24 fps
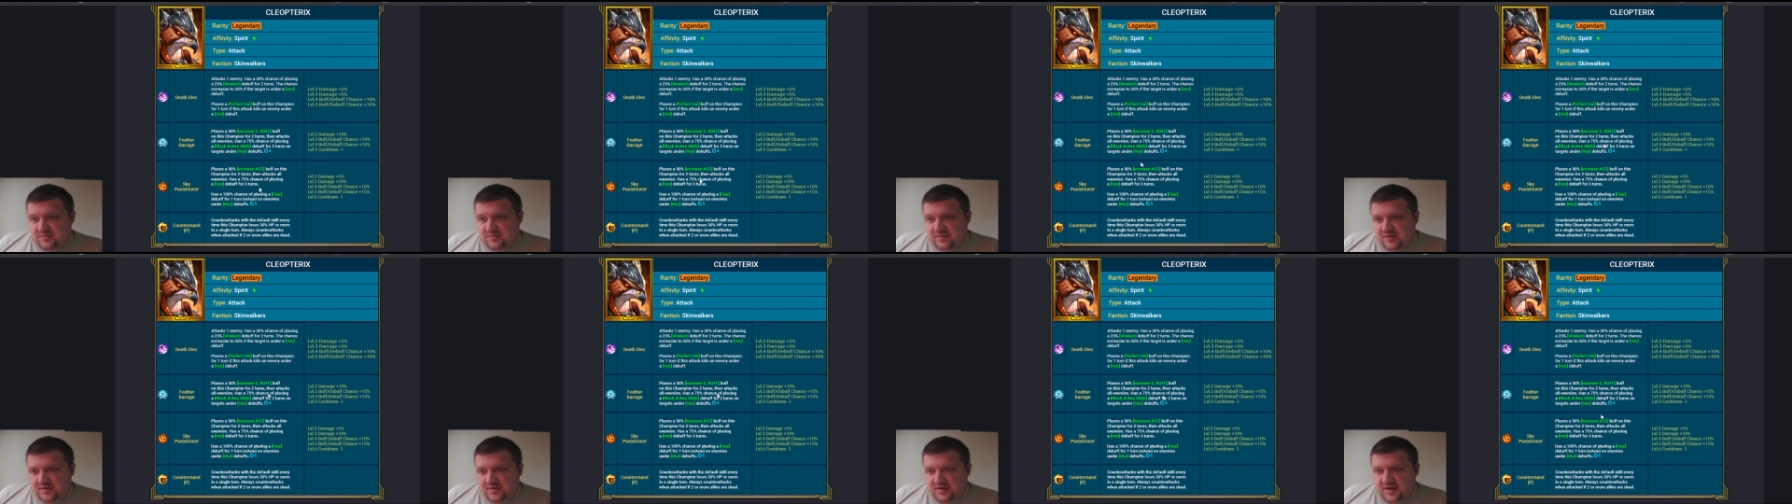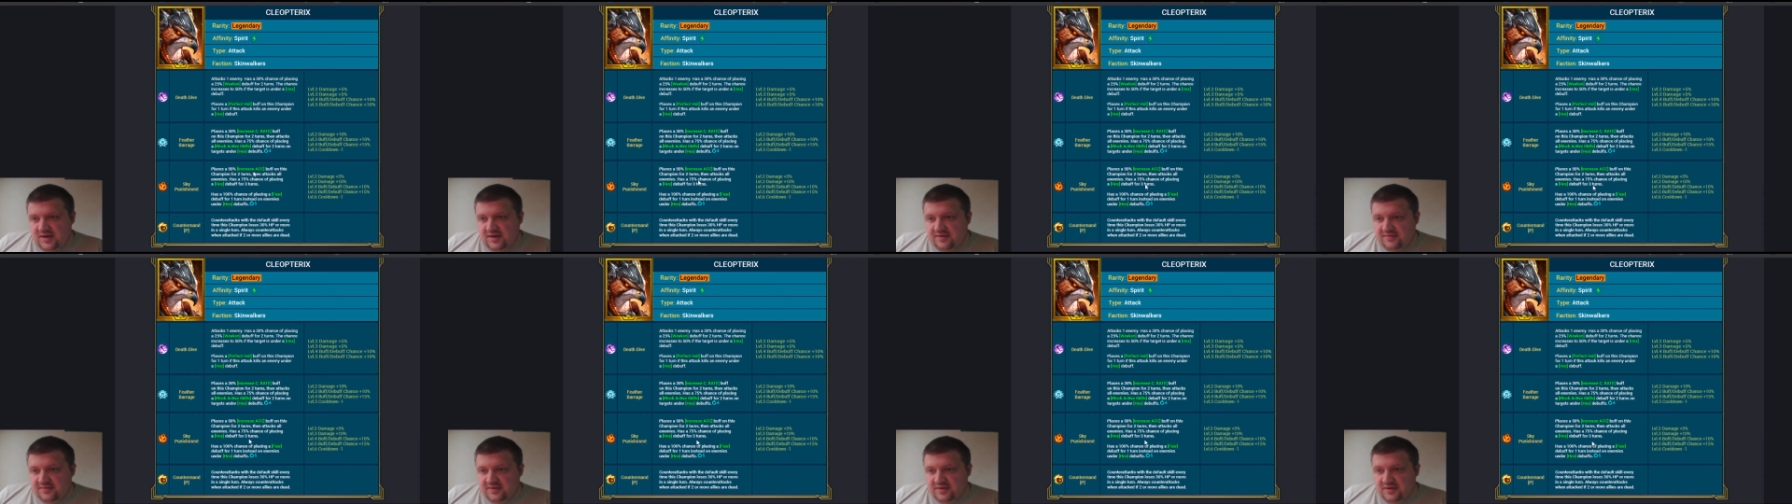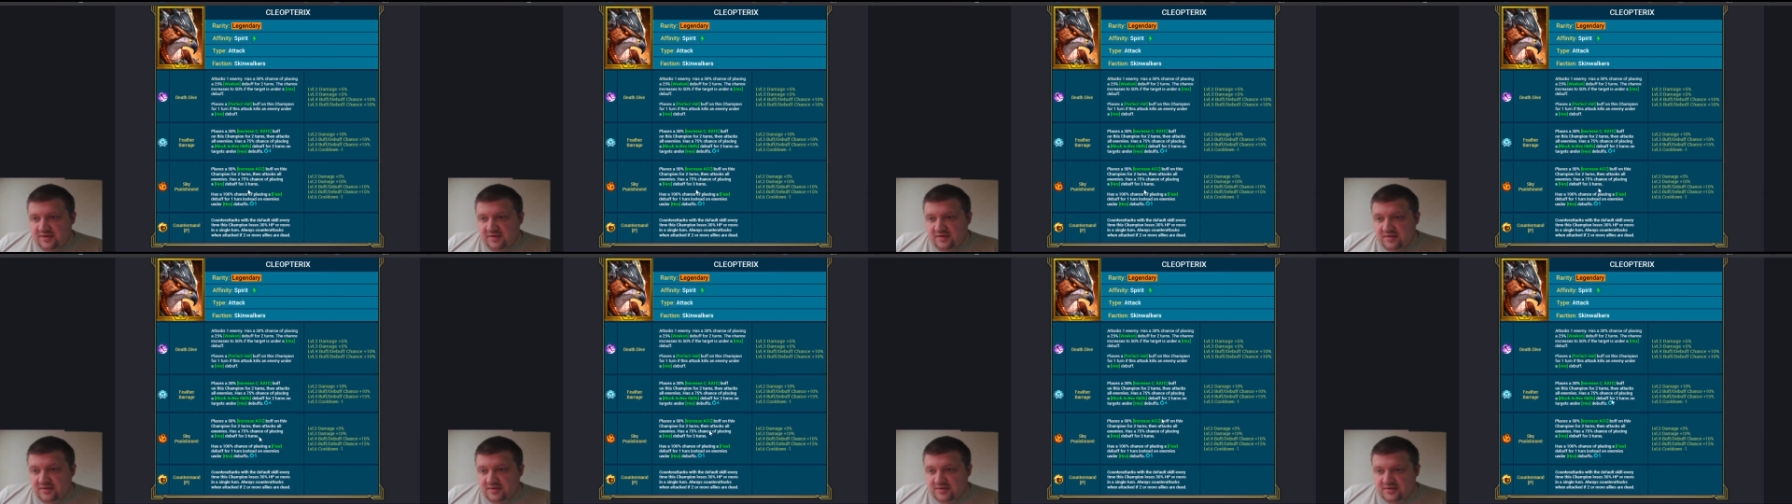You're gonna have to do,
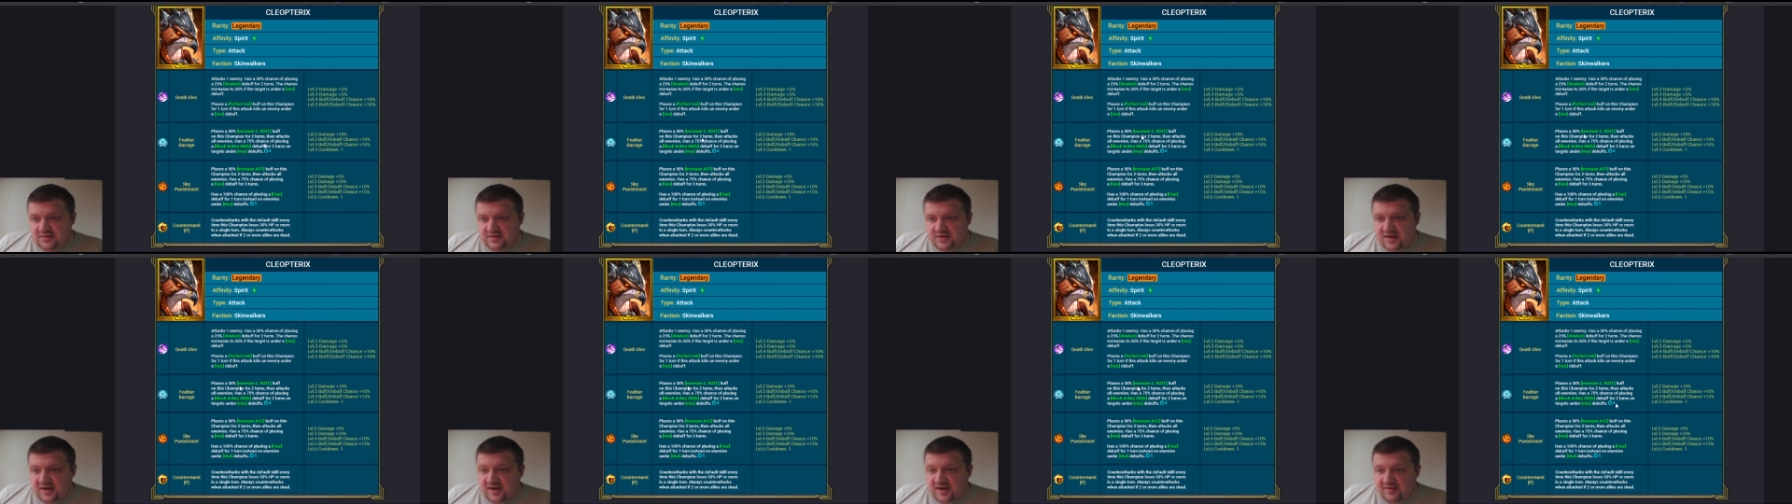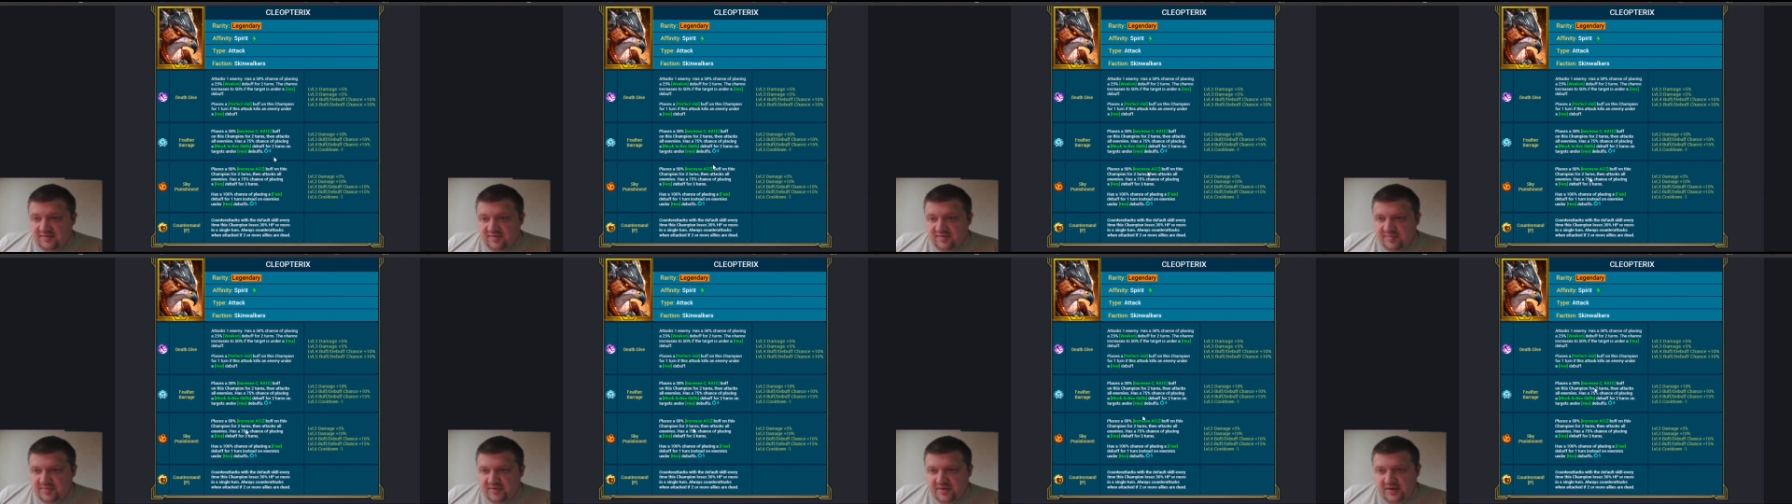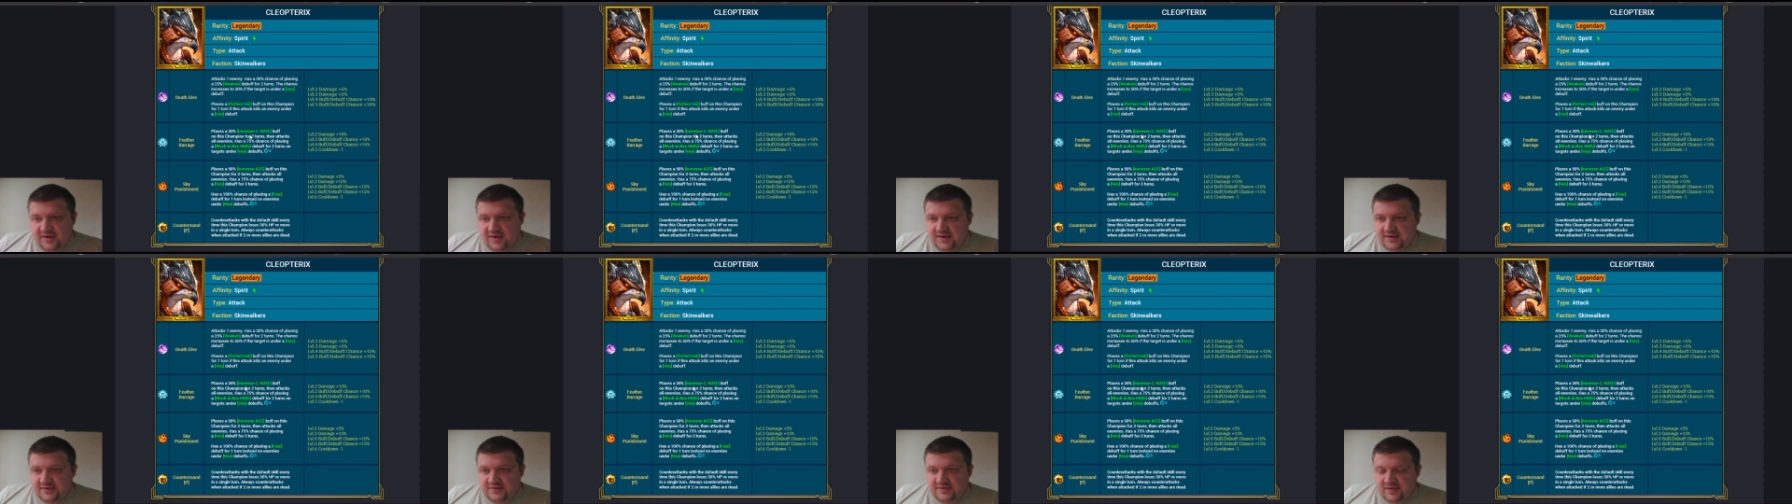because you're gonna have to put
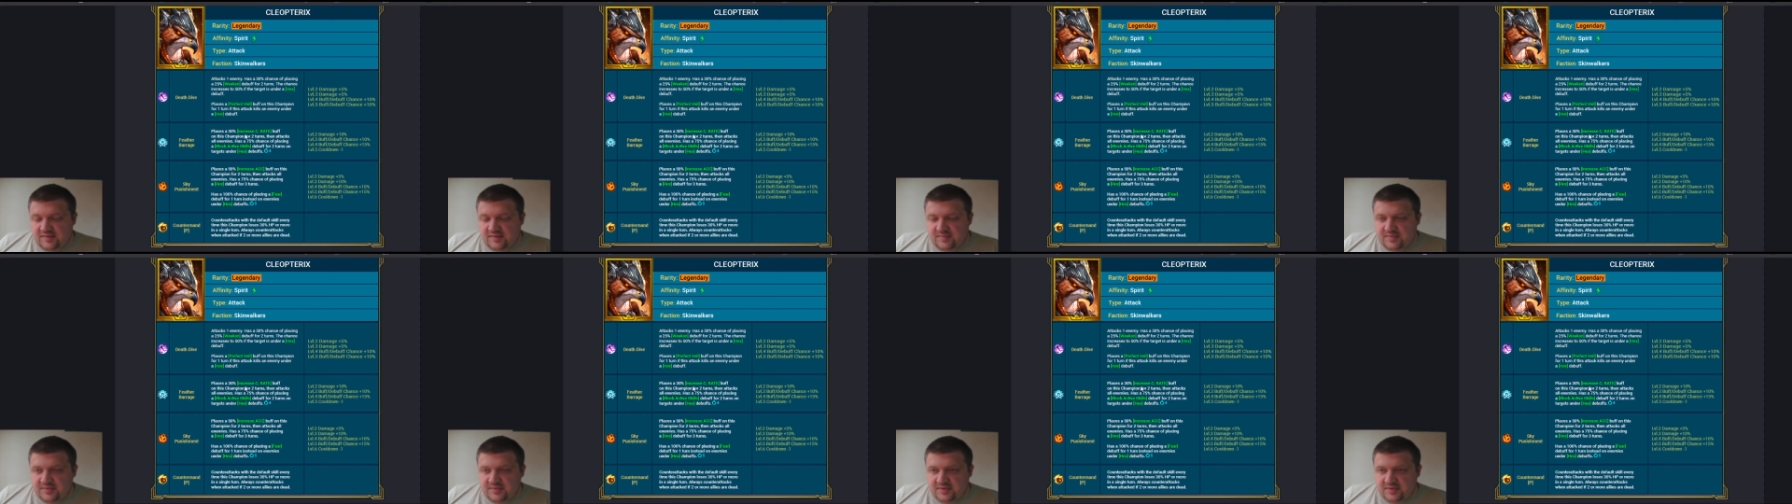Hex up.